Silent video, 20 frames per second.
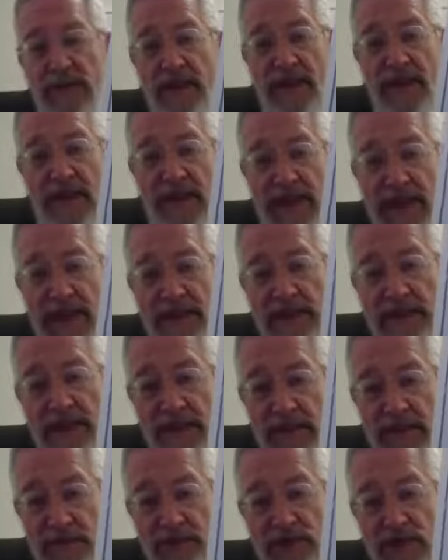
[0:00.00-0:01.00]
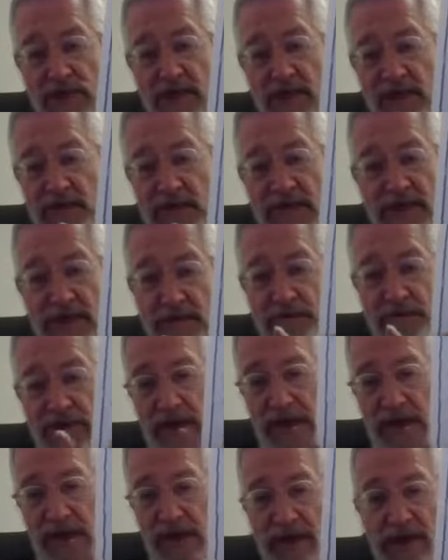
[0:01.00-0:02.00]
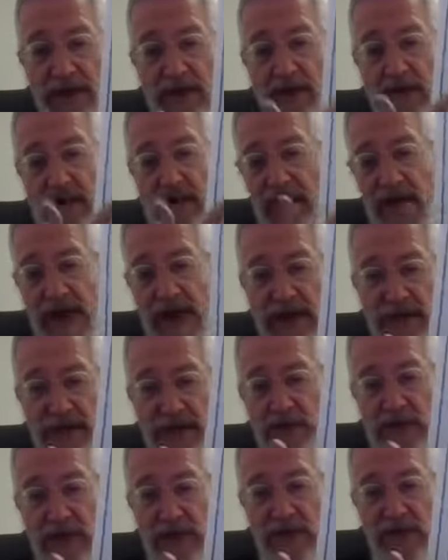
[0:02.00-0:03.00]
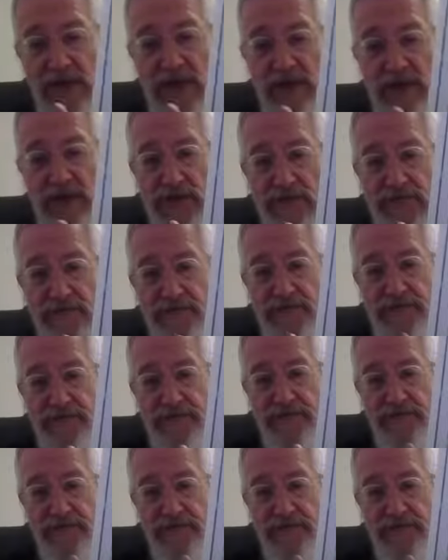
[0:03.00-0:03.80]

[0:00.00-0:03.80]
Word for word: The next subject is going to be the Ezra's Noshim.